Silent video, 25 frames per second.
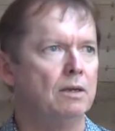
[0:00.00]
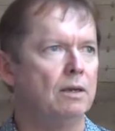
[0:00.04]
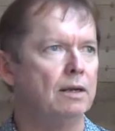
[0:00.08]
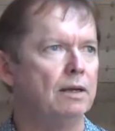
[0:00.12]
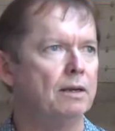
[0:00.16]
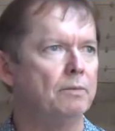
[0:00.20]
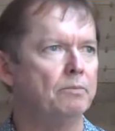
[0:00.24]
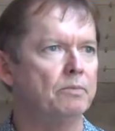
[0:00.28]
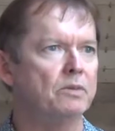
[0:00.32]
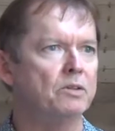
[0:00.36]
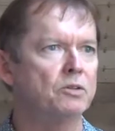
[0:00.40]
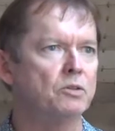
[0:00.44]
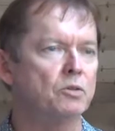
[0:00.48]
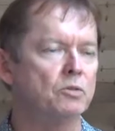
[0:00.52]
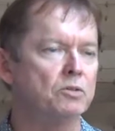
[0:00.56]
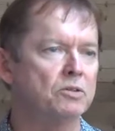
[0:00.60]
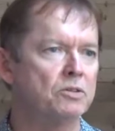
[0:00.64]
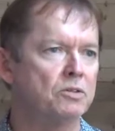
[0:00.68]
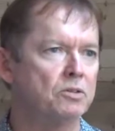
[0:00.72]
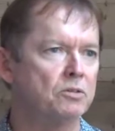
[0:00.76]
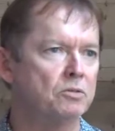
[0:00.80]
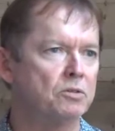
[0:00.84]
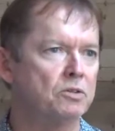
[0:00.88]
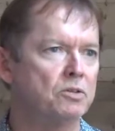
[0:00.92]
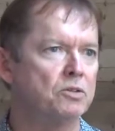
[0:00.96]
There's all
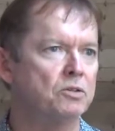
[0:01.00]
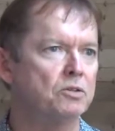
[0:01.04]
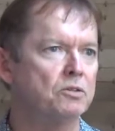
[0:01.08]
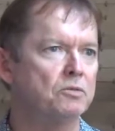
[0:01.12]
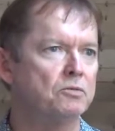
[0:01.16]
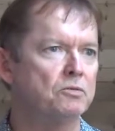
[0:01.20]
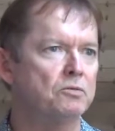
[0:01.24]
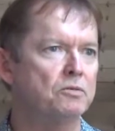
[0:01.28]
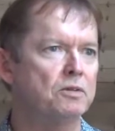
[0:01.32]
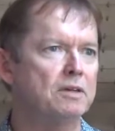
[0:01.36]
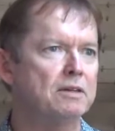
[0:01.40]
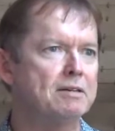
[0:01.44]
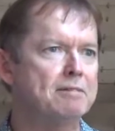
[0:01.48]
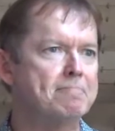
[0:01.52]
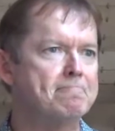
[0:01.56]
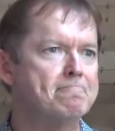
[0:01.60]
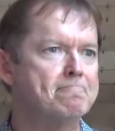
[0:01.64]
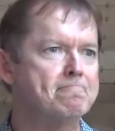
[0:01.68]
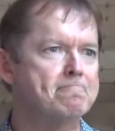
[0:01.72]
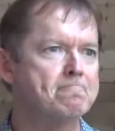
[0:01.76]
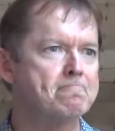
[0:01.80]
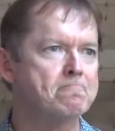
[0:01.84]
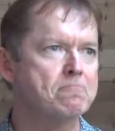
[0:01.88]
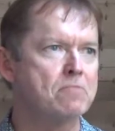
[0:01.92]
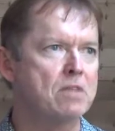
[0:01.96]
sorts
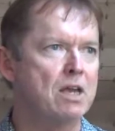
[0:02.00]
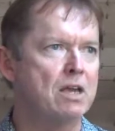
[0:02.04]
of